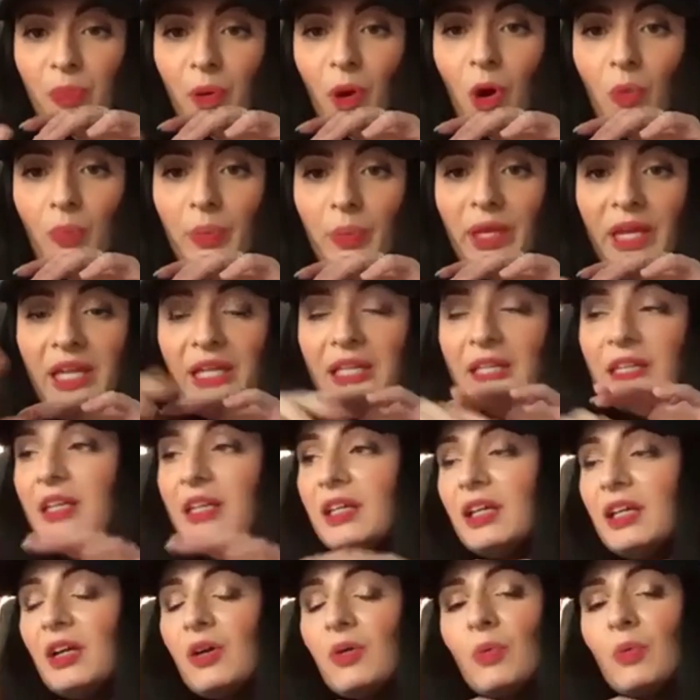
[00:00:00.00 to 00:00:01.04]
pop in
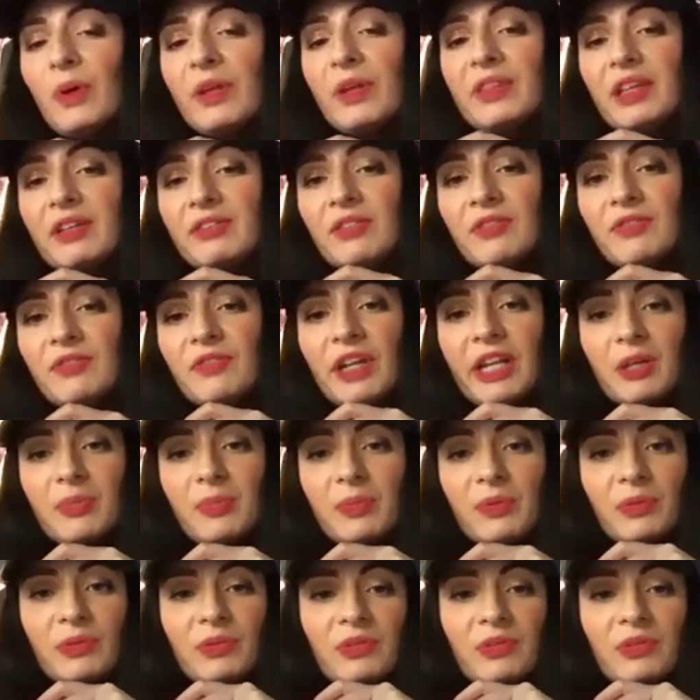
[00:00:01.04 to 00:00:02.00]
when they're available,